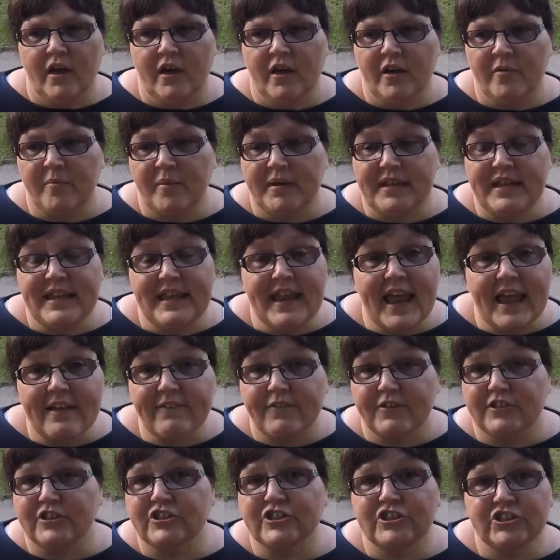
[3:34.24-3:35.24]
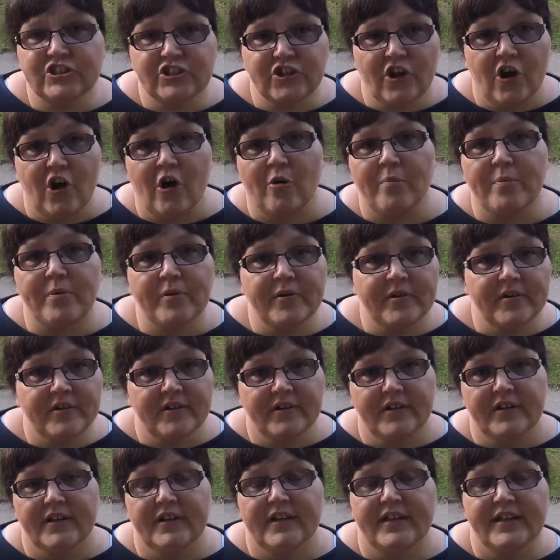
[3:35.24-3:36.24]
never stop
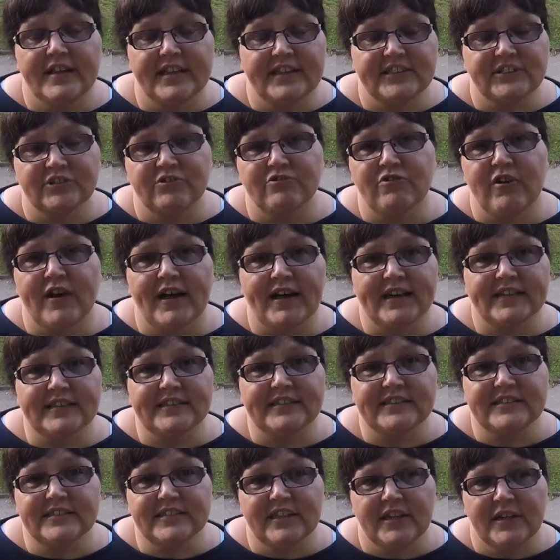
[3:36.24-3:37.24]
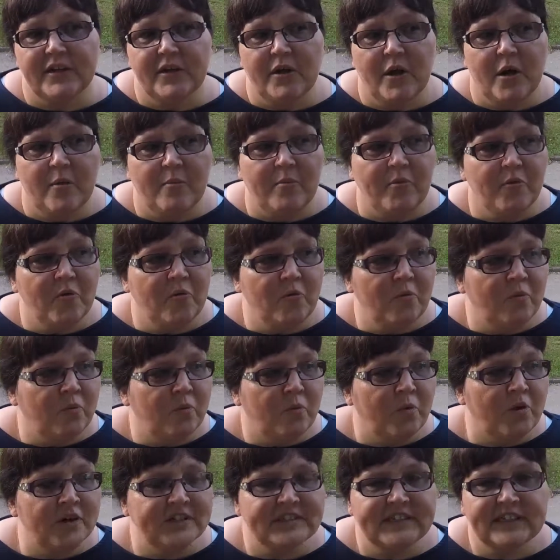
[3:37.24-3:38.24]
this grind. But
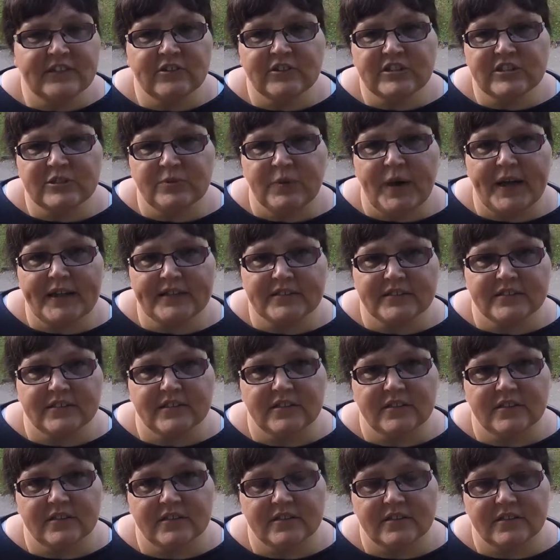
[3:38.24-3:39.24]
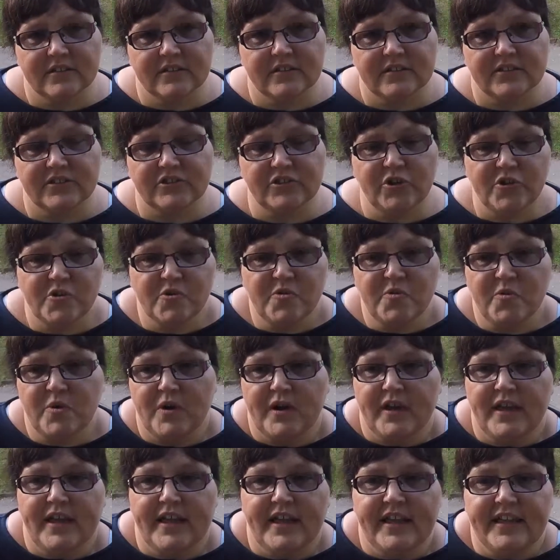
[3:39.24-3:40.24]
where's it going to end? So,
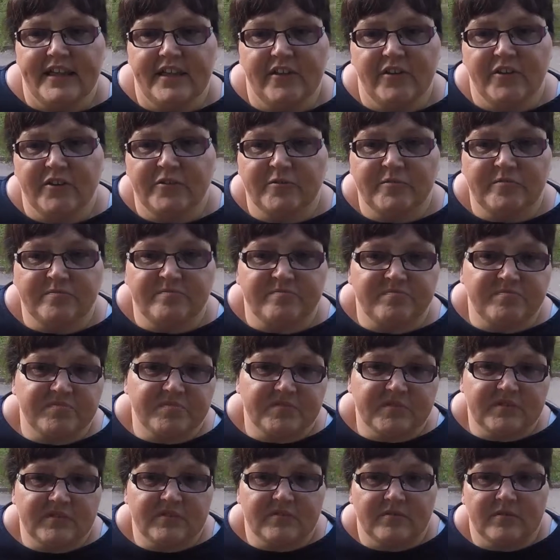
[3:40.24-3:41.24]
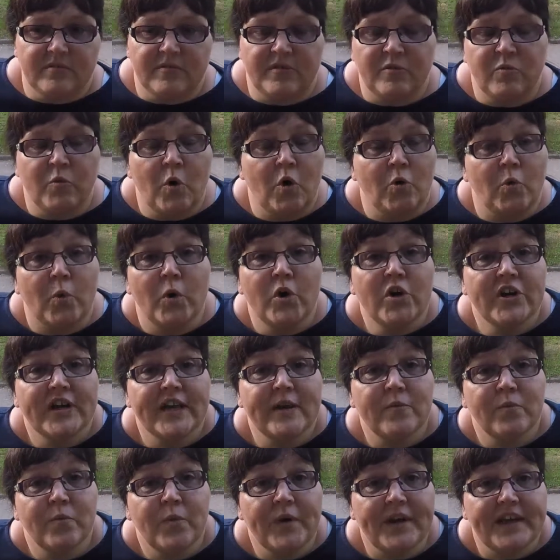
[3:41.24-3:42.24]
you know, the
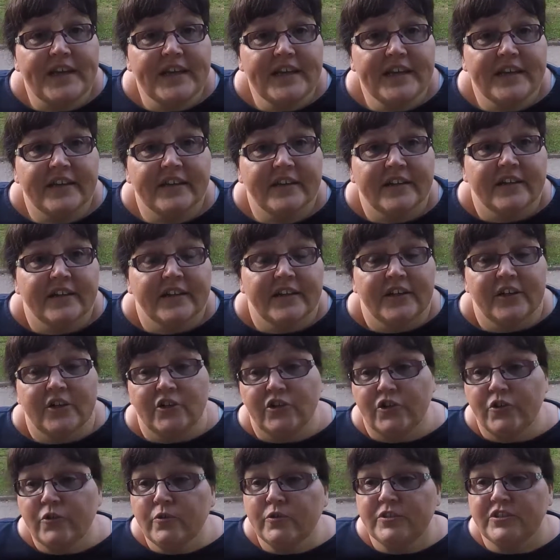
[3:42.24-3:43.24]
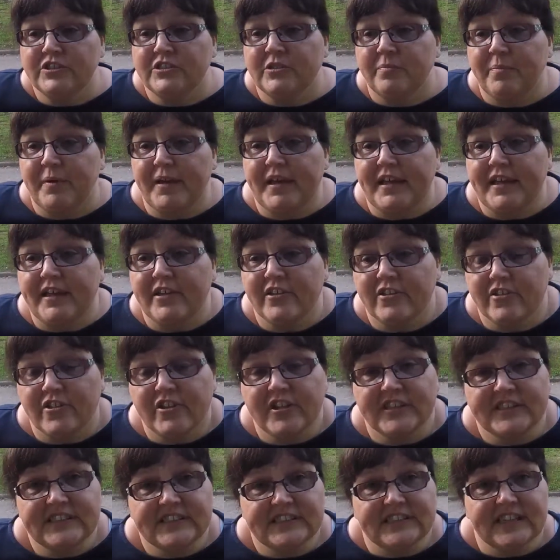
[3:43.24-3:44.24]
working week used to be
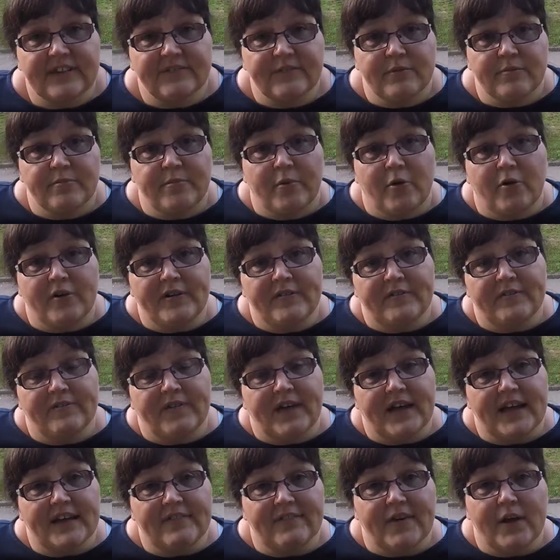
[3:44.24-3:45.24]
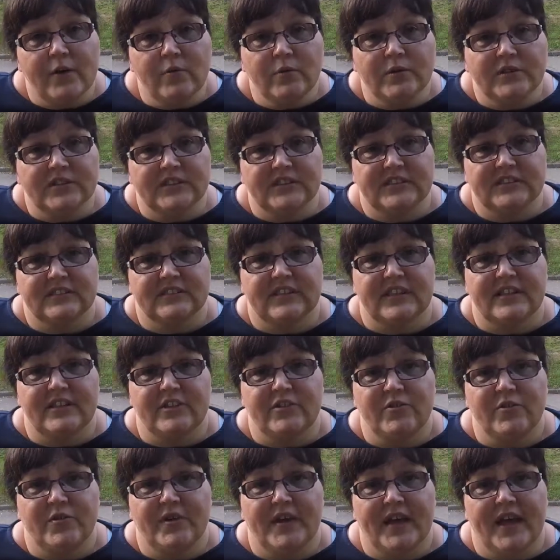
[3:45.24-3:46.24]
37.5 hours in
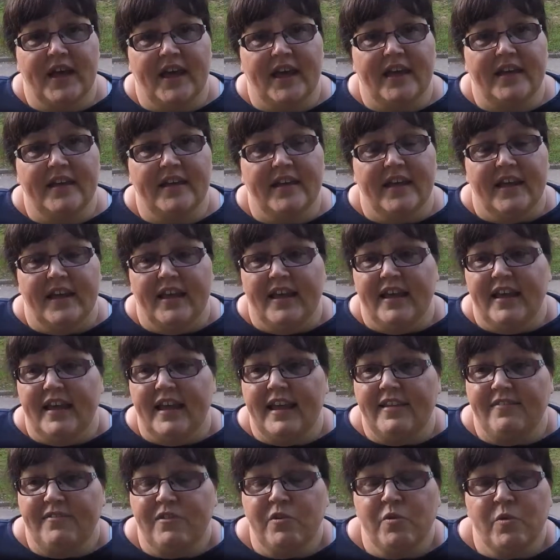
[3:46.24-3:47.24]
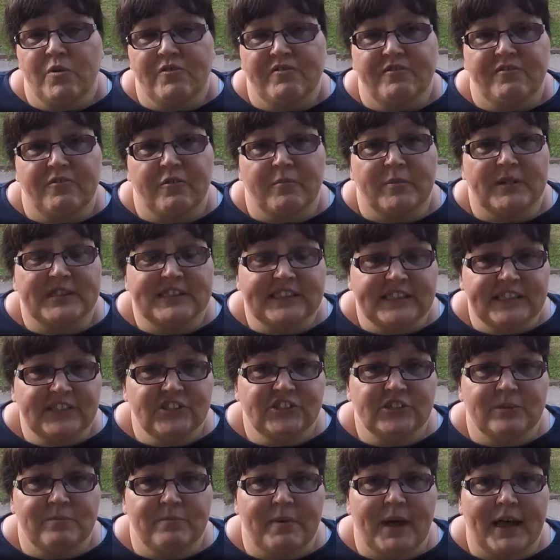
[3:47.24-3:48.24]
the UK. If you were from a
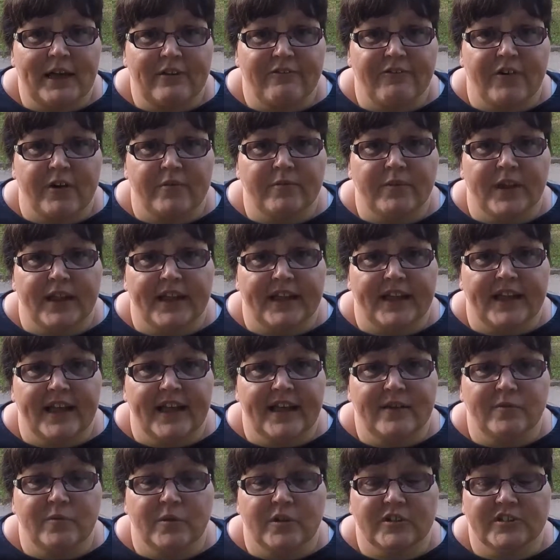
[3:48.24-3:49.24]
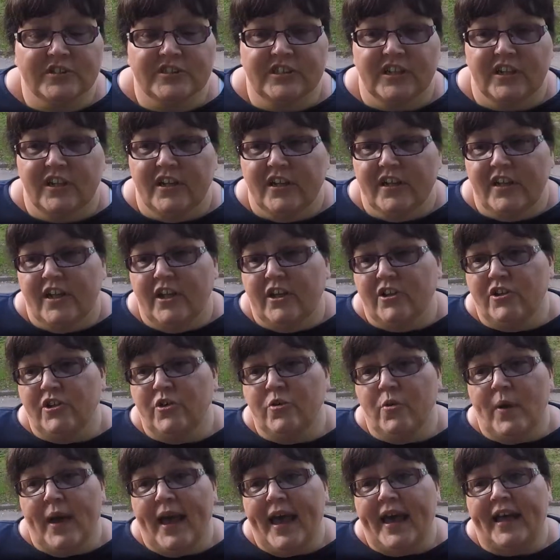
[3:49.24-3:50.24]
teaching background like I was,
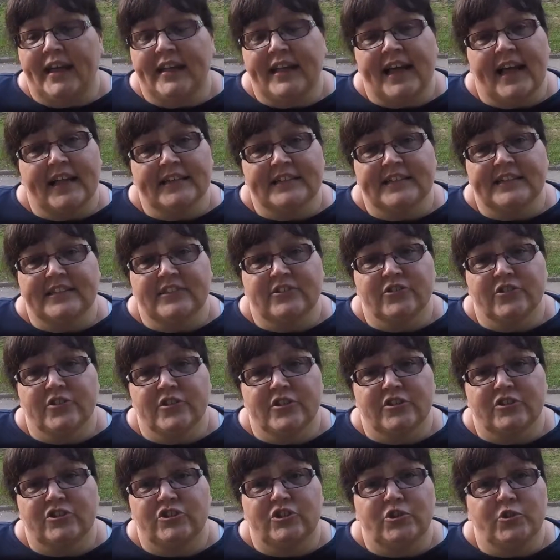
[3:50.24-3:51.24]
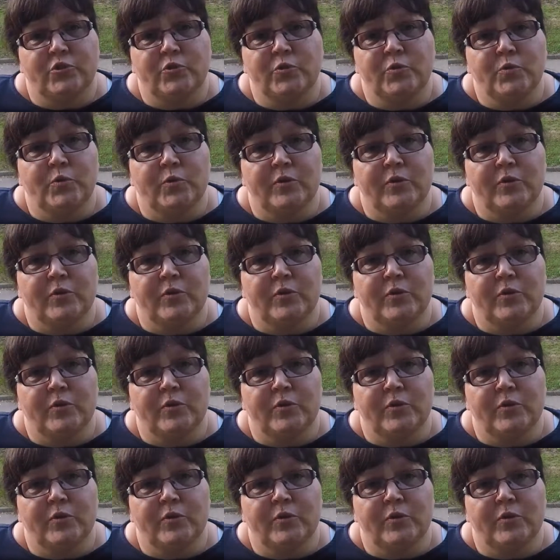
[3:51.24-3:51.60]
you added another 2-3